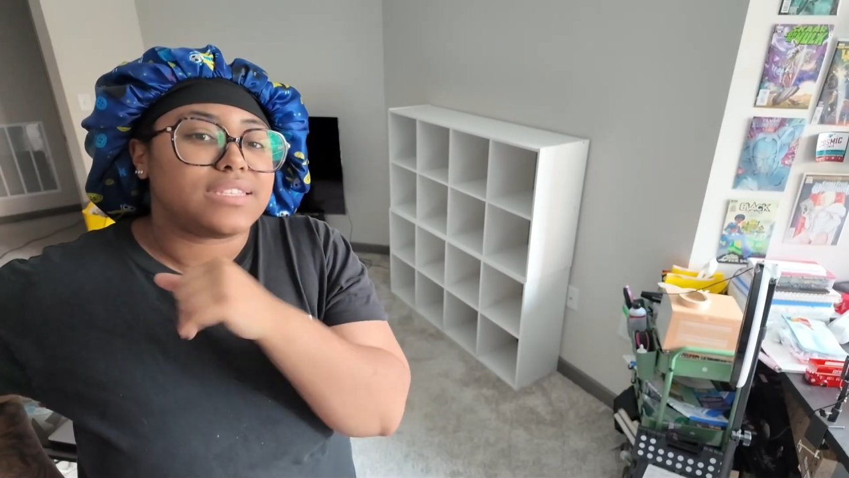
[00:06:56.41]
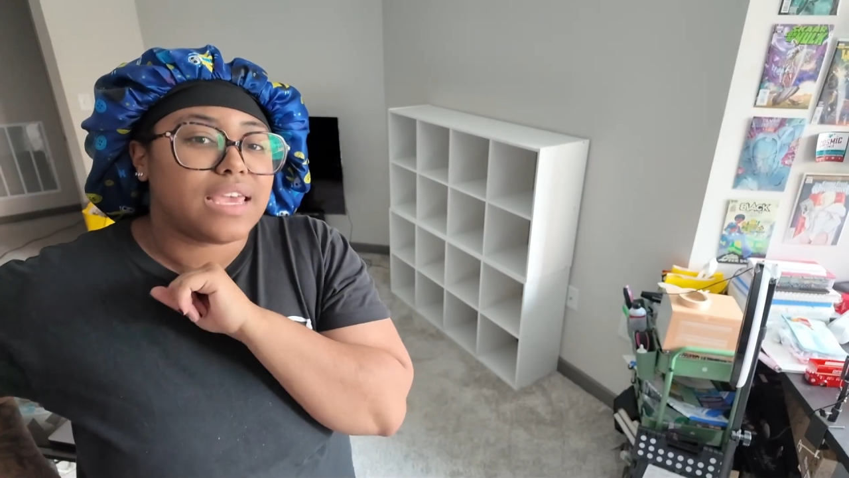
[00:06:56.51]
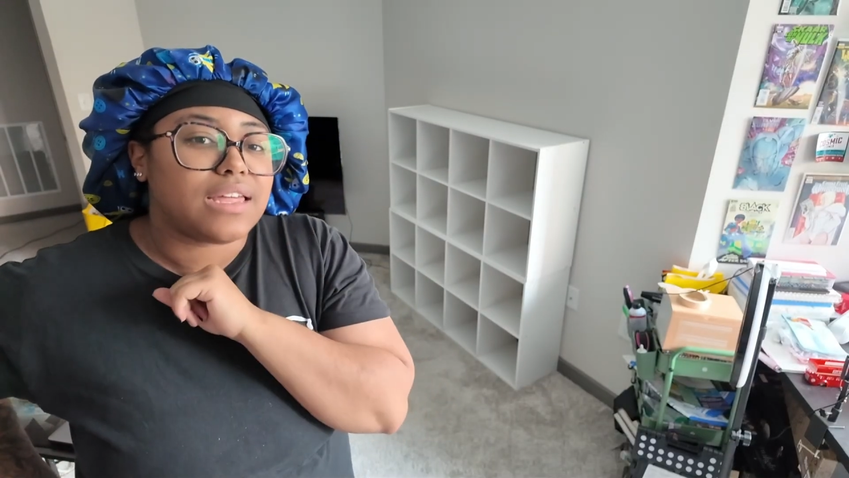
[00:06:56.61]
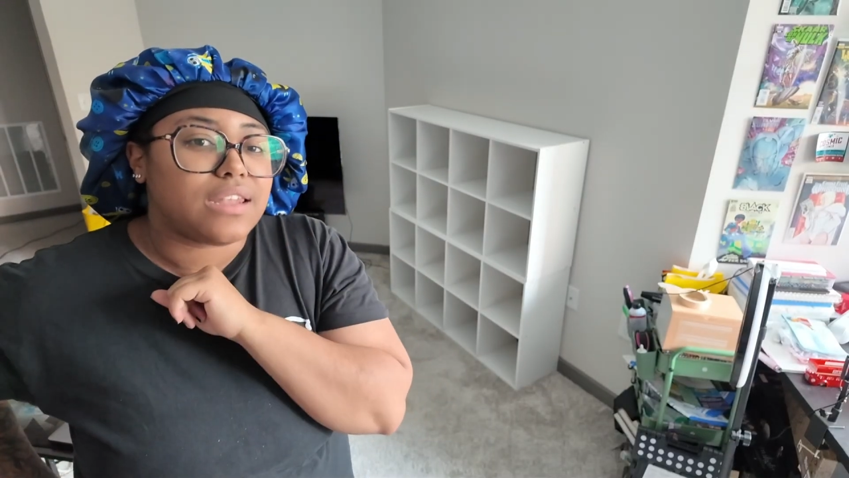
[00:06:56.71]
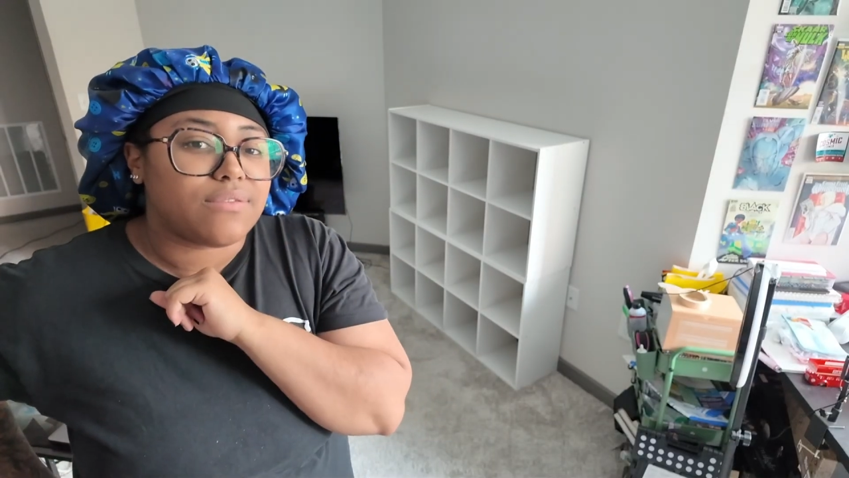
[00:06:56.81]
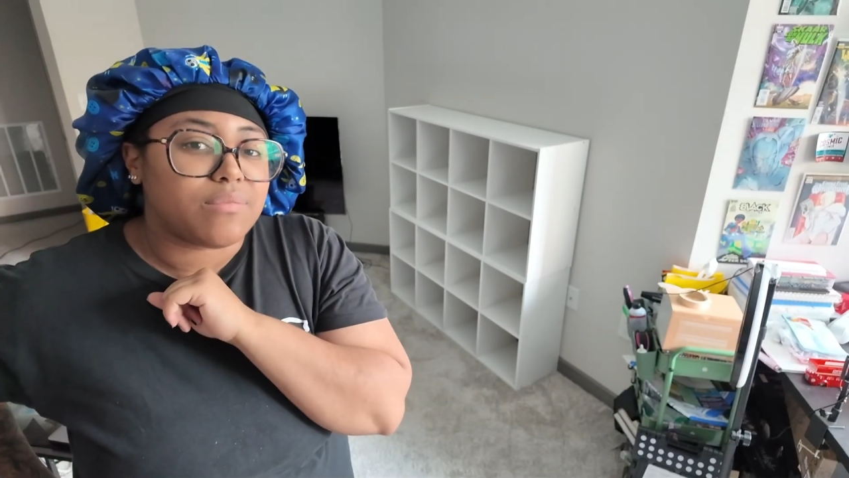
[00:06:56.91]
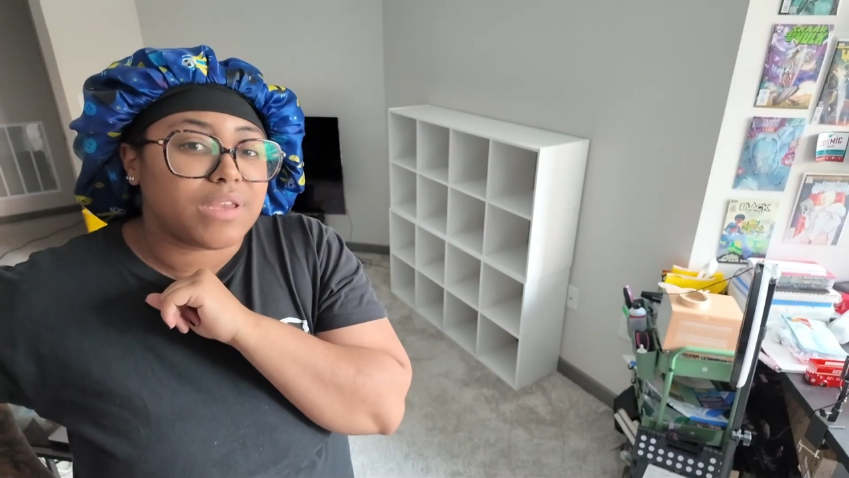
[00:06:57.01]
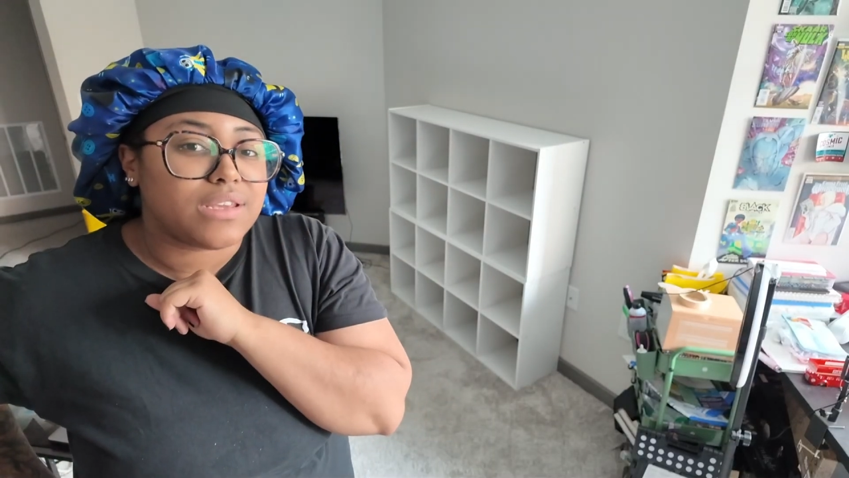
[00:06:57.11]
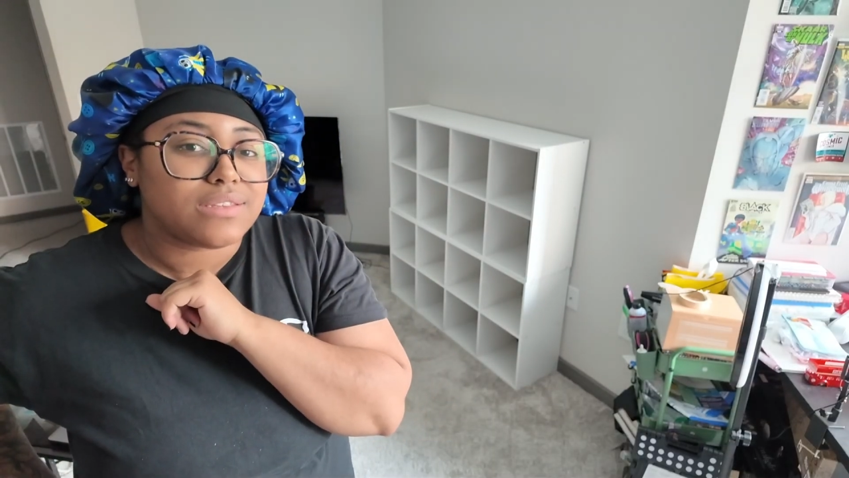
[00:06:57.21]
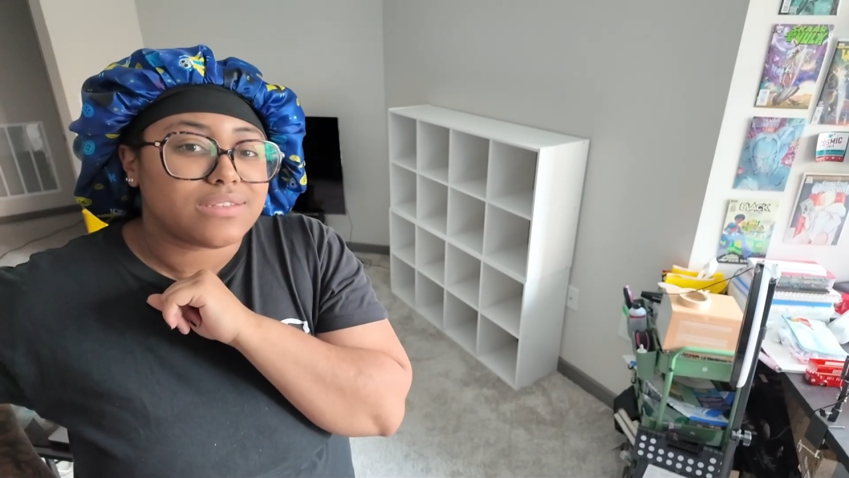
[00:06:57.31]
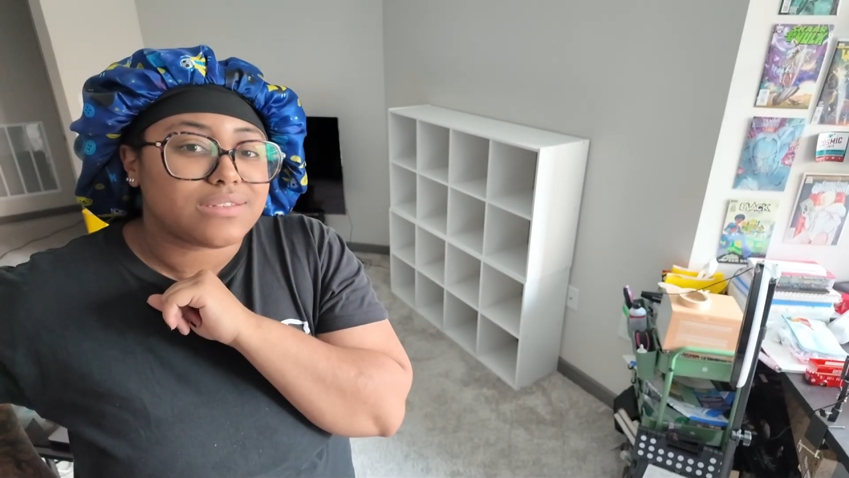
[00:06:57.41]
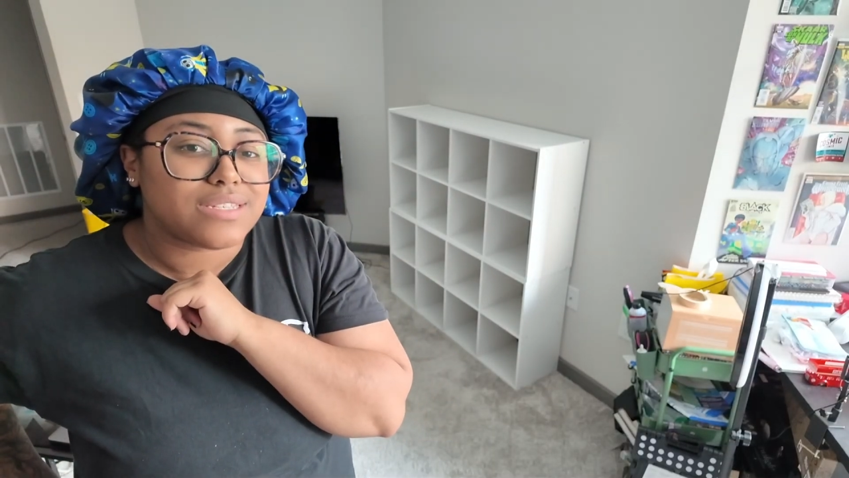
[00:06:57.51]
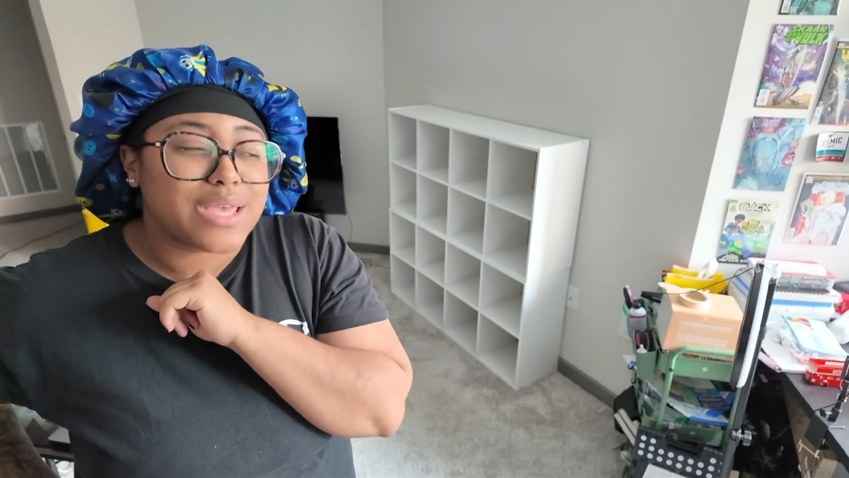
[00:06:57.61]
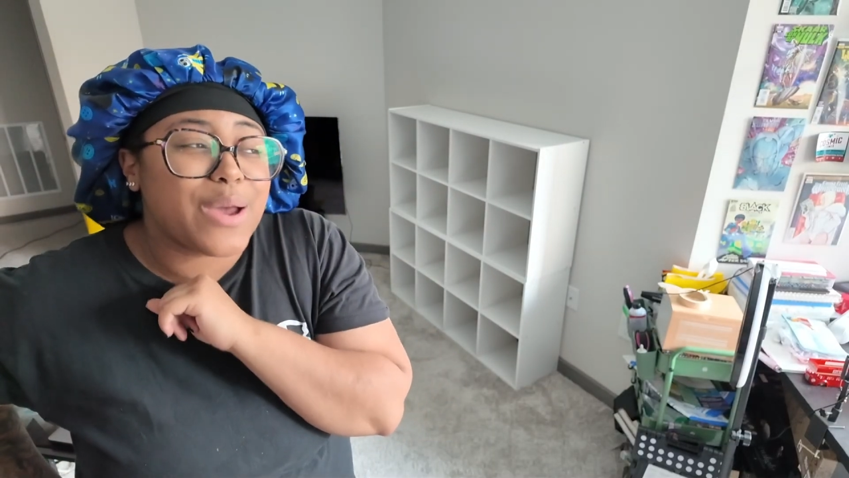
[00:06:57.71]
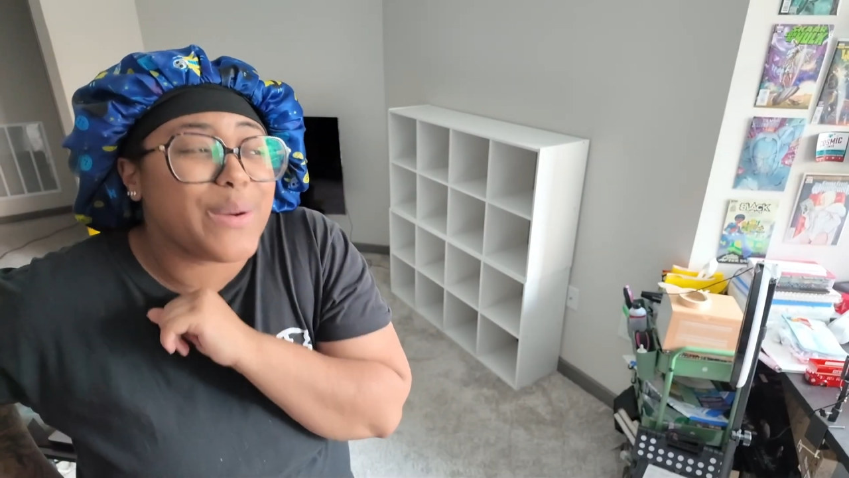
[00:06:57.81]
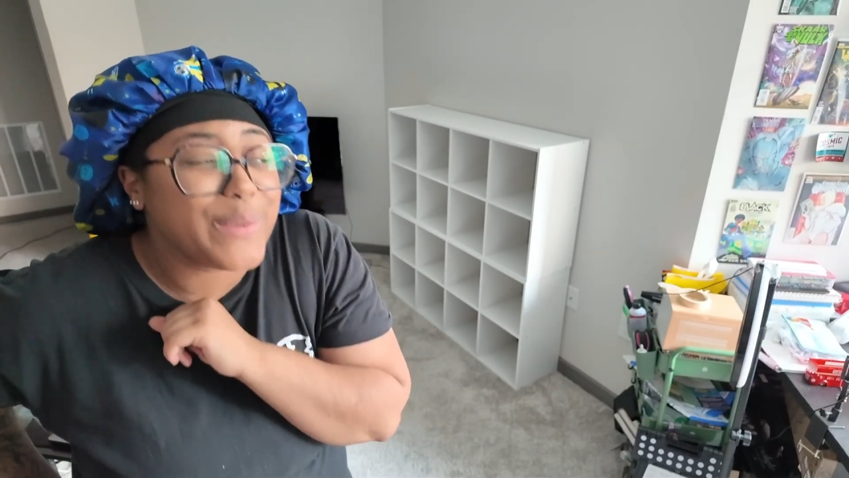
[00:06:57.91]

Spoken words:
saying 11 minutes. So